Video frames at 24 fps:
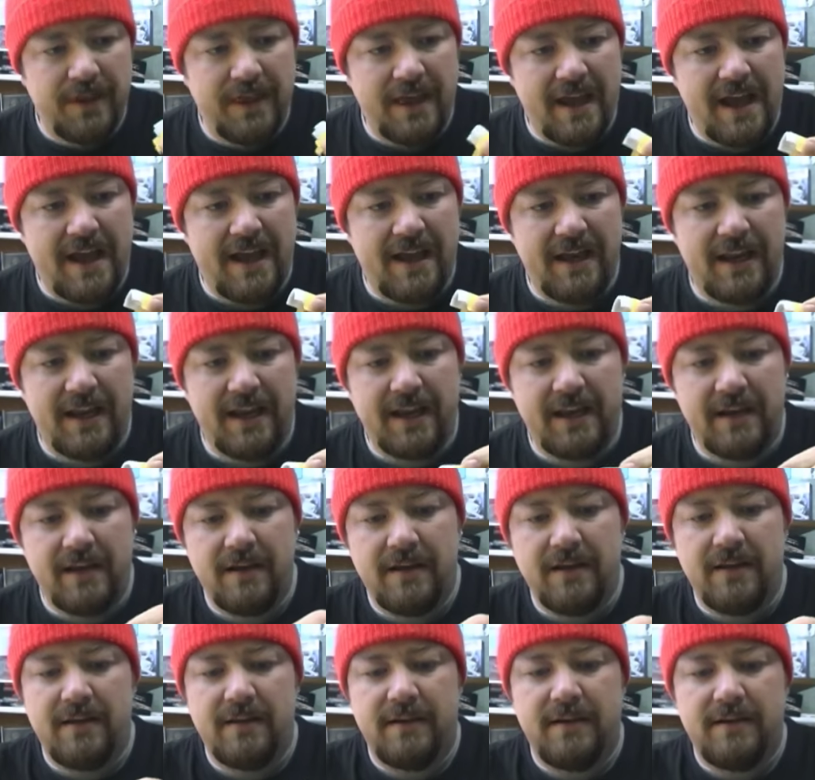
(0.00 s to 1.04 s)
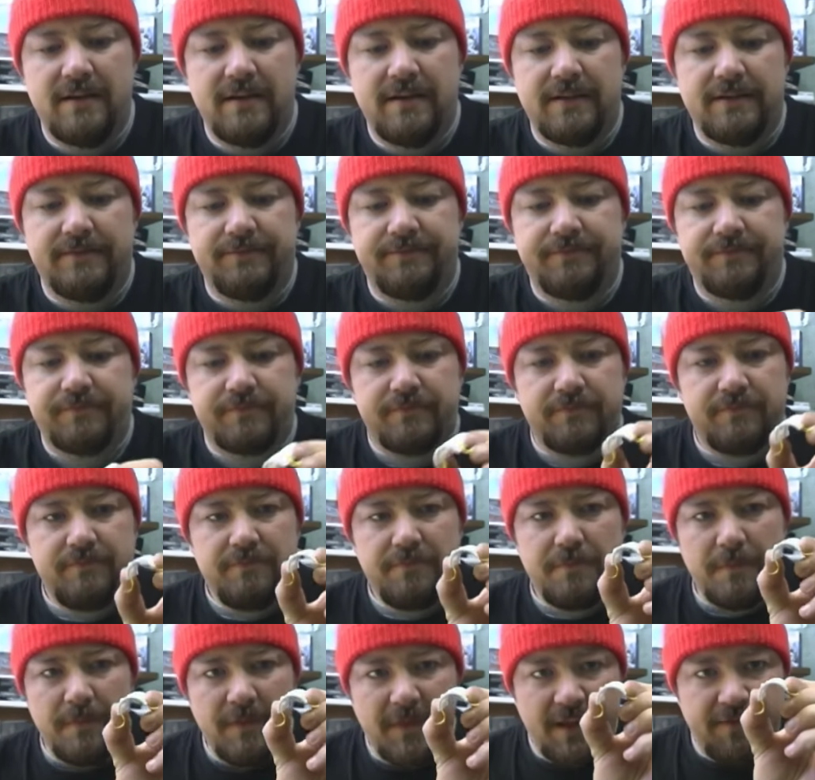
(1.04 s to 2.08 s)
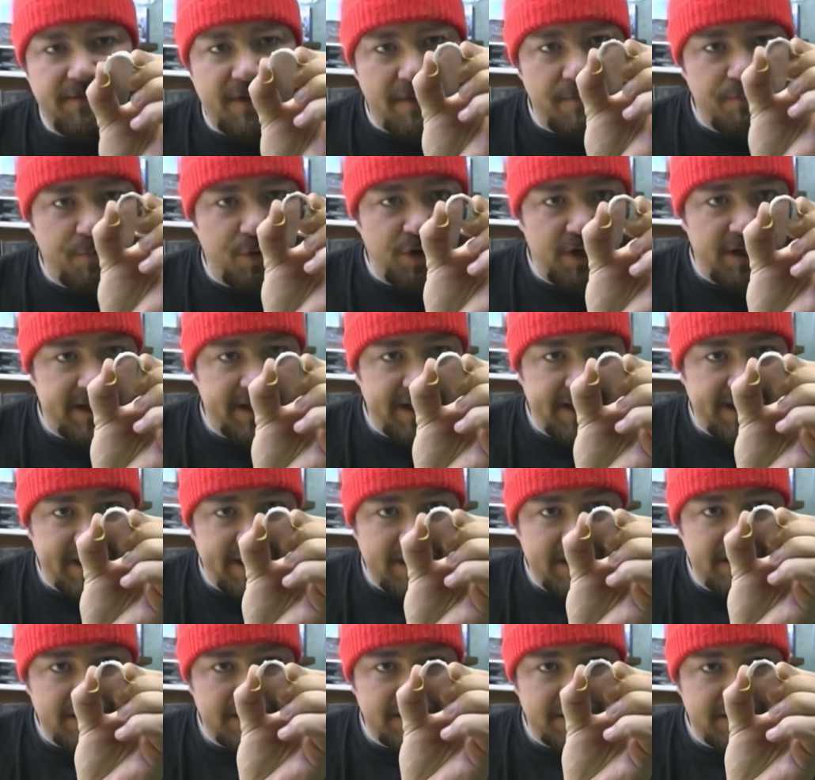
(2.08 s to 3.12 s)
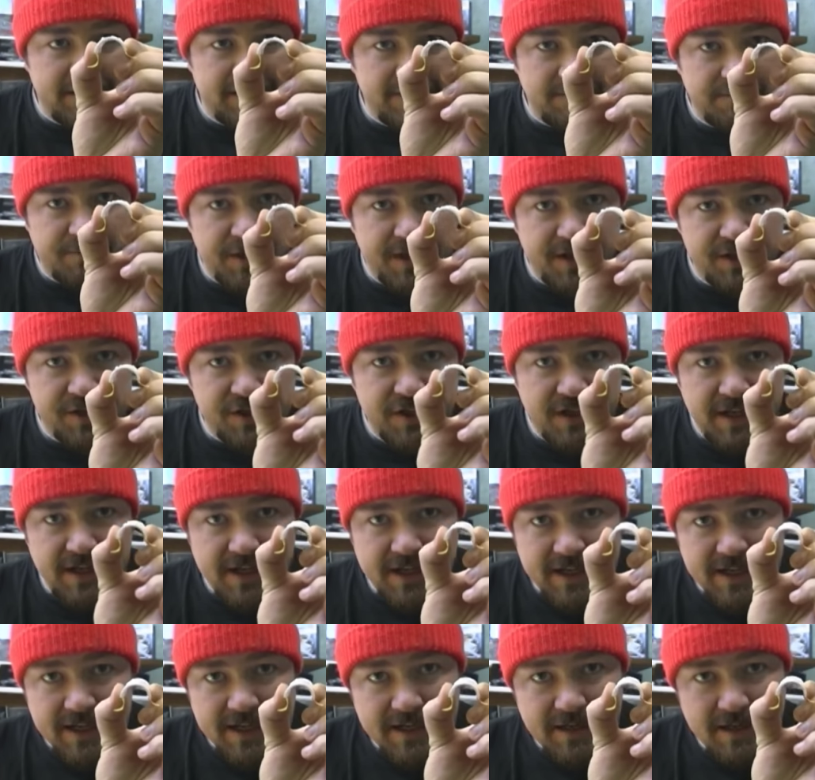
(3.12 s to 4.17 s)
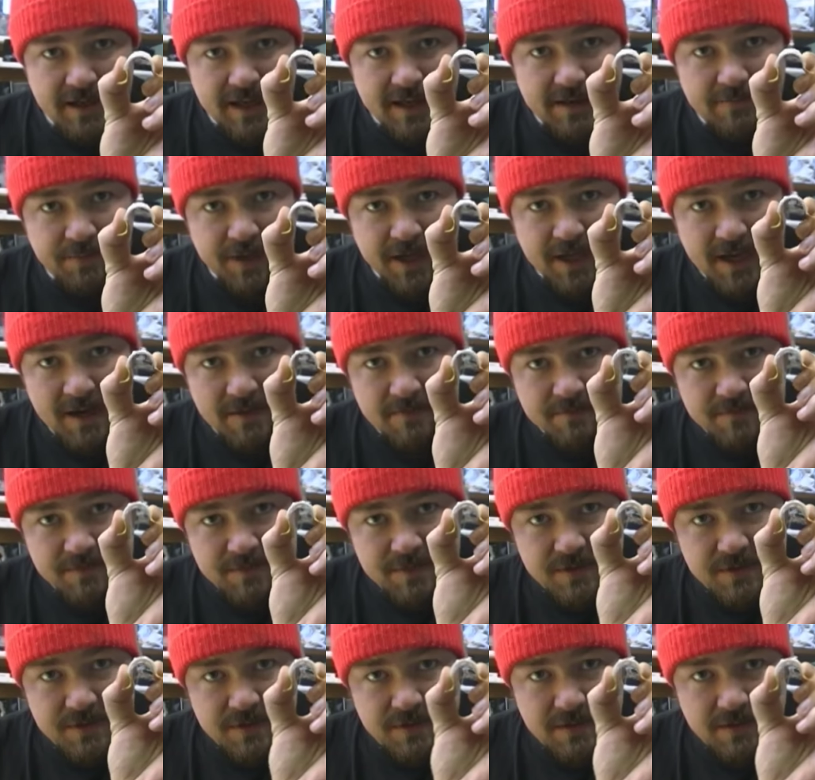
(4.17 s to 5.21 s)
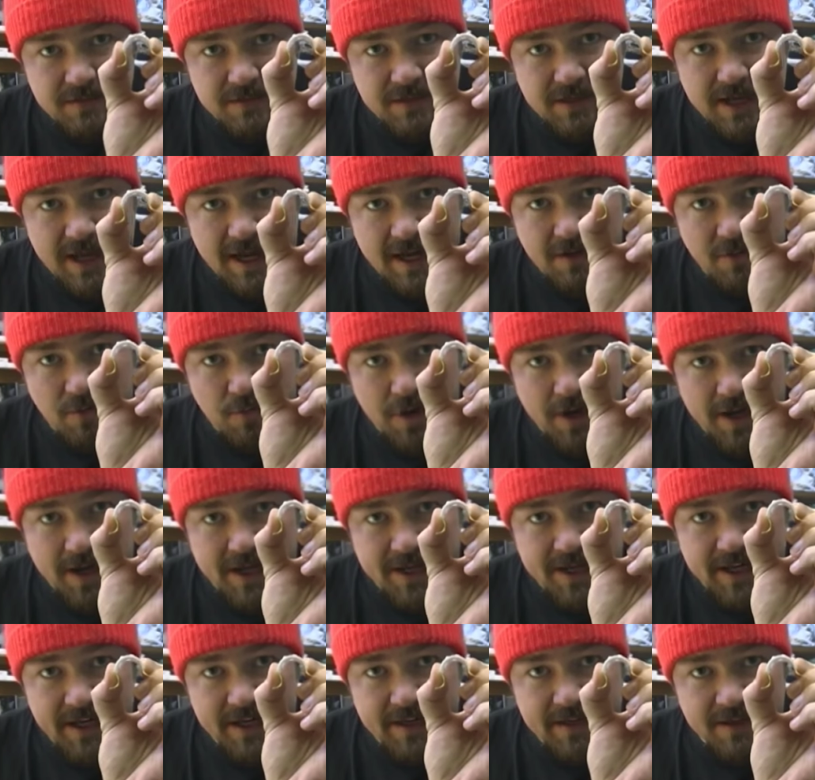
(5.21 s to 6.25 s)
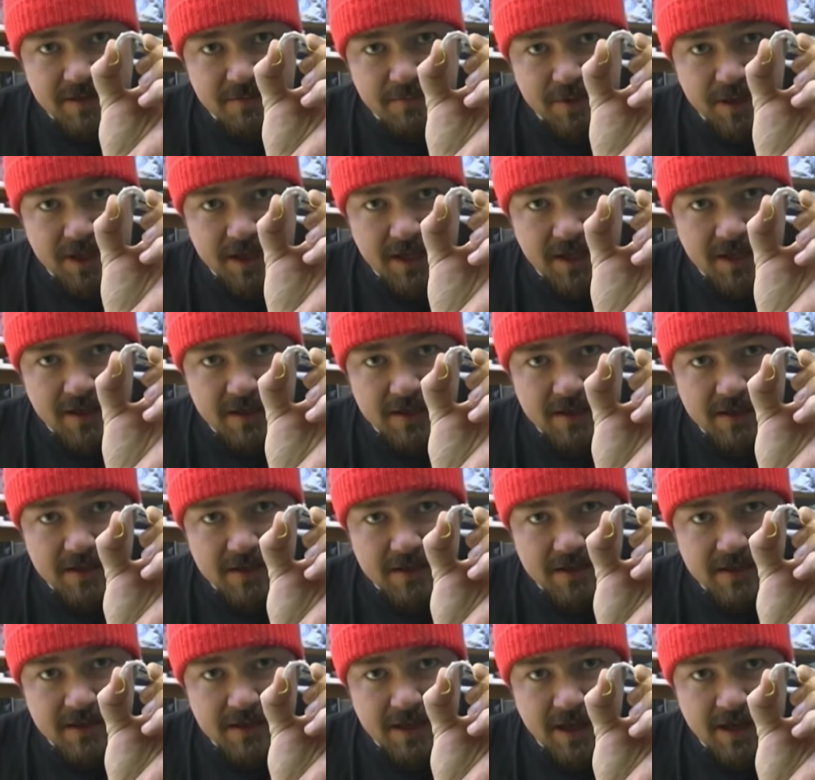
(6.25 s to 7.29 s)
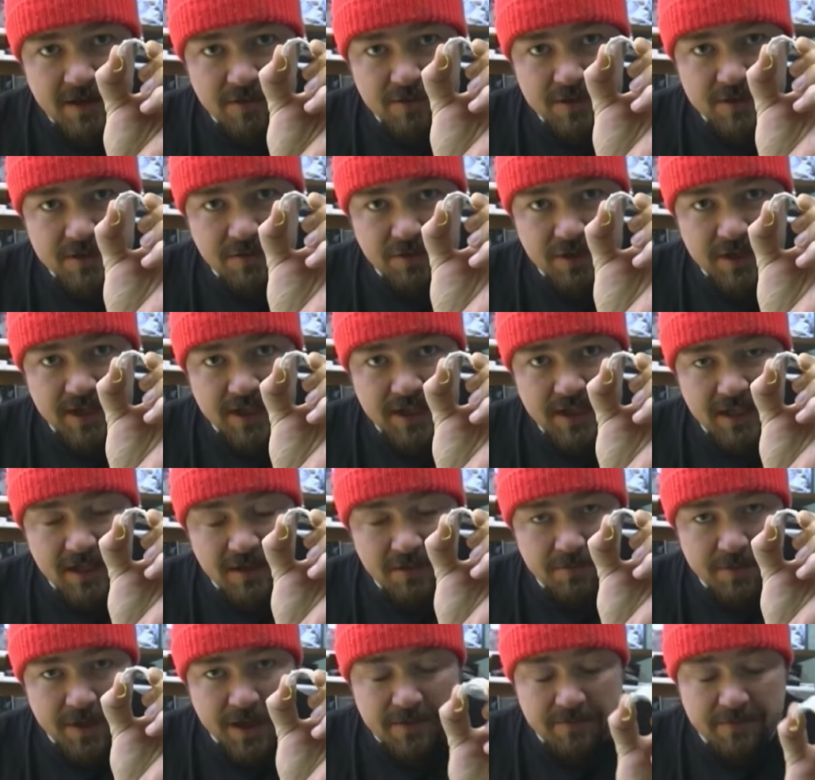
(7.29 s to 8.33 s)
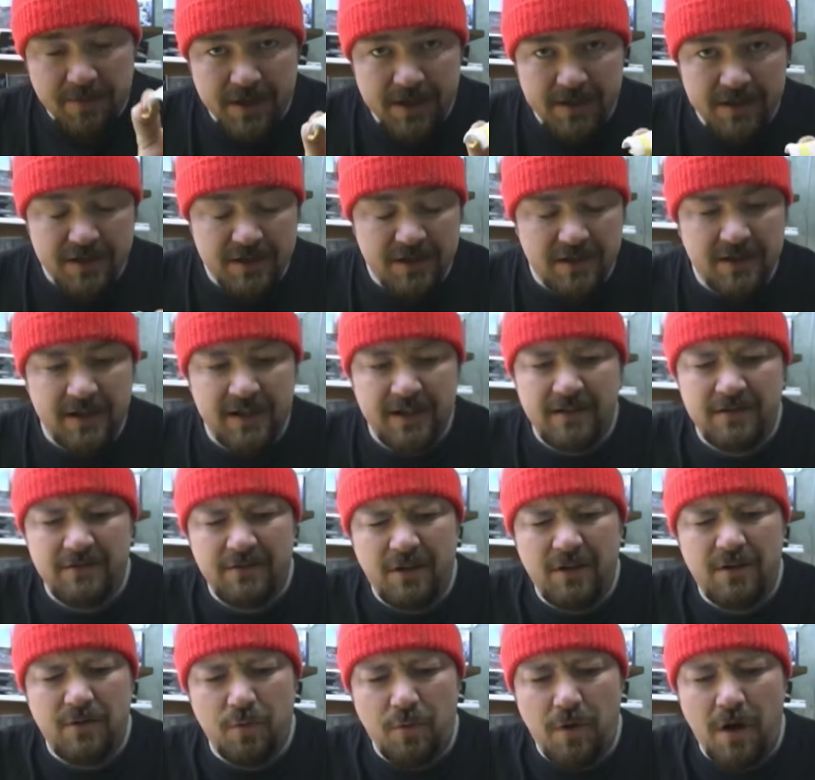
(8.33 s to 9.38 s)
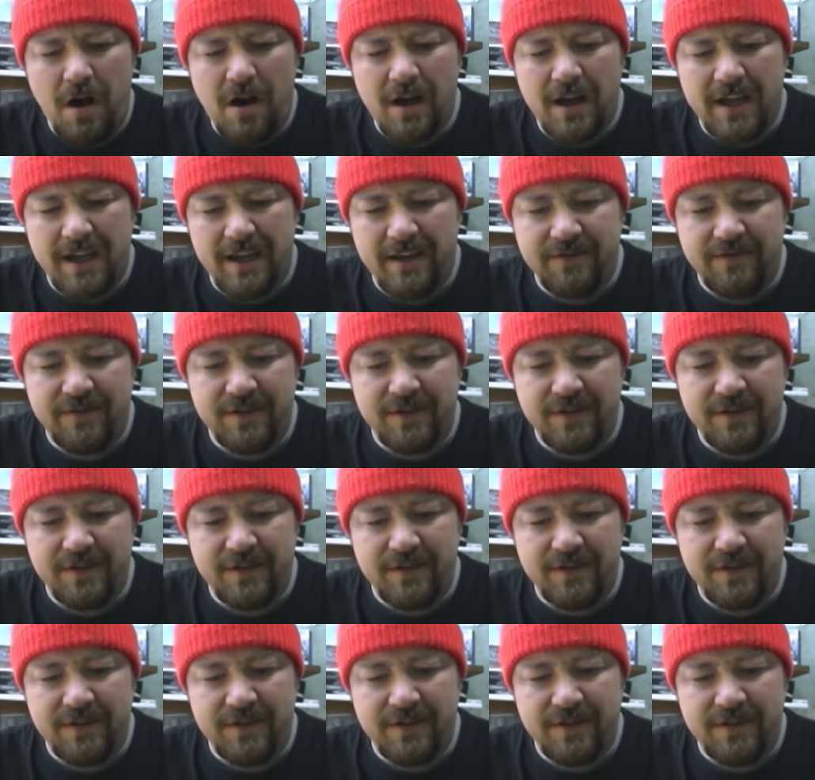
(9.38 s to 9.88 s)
that? Like, if I pull it in, pinch it in, it becomes kind of what I need it to be. I know it's only a little bit, but it'll look wonky if